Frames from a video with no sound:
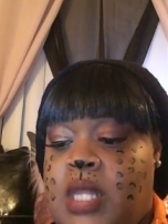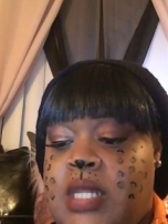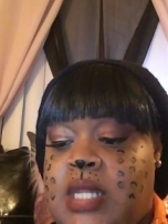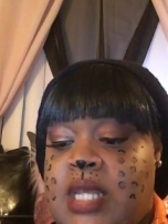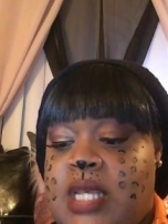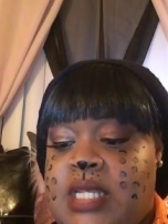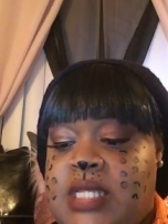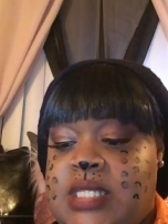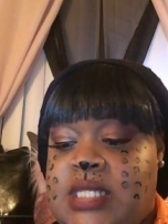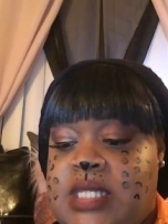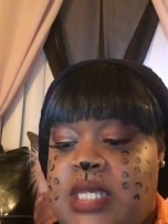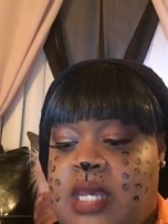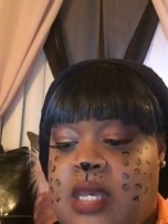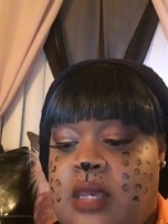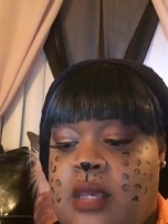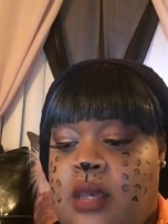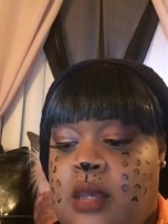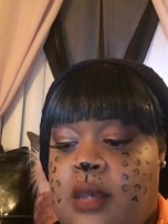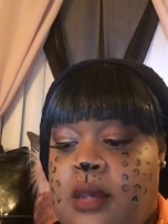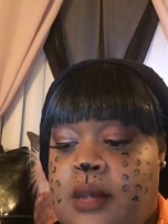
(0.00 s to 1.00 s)
They
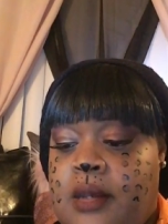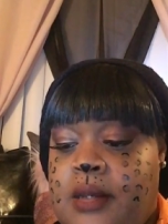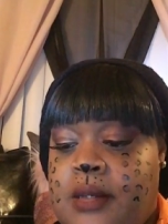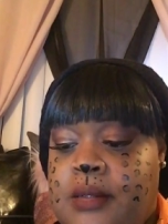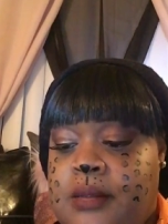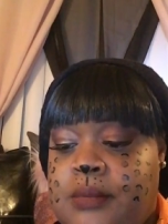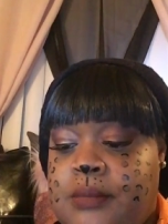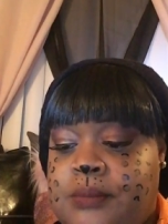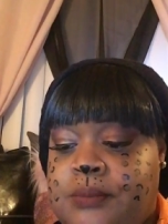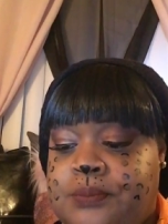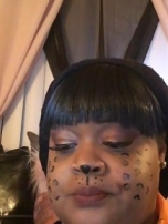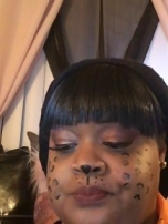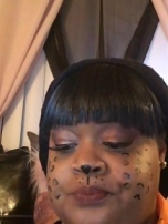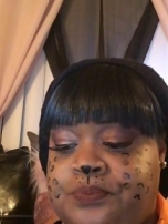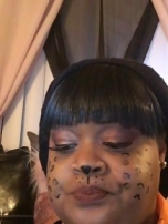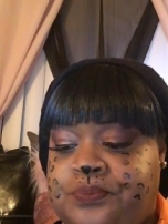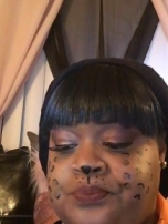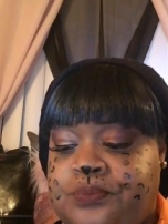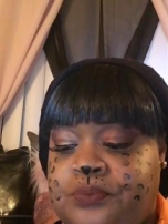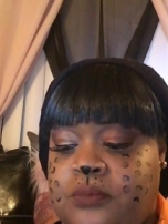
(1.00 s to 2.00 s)
say um,